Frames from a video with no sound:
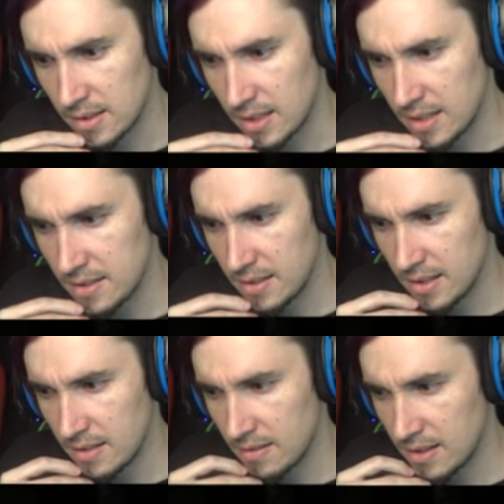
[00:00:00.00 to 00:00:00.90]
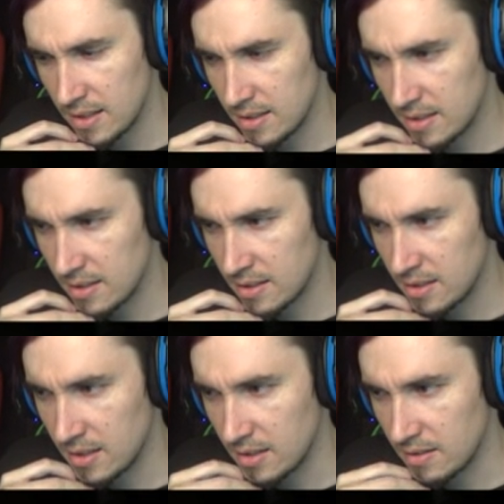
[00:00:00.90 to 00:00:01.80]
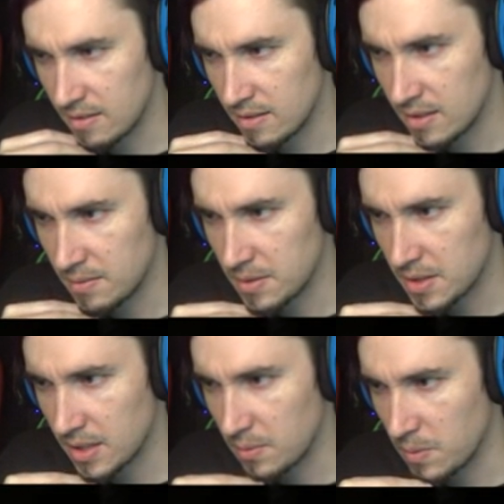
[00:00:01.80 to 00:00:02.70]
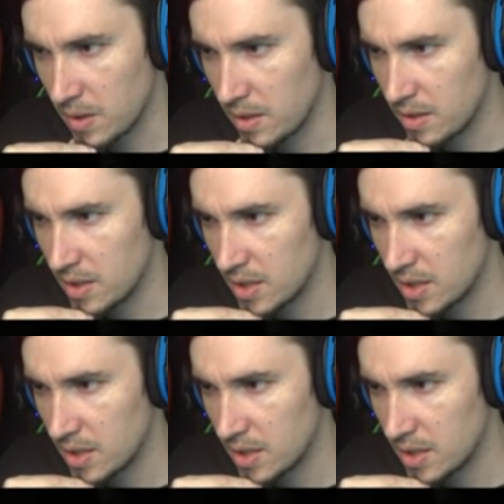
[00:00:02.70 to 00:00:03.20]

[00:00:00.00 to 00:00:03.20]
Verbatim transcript: Did I see that right? No, I just got the one.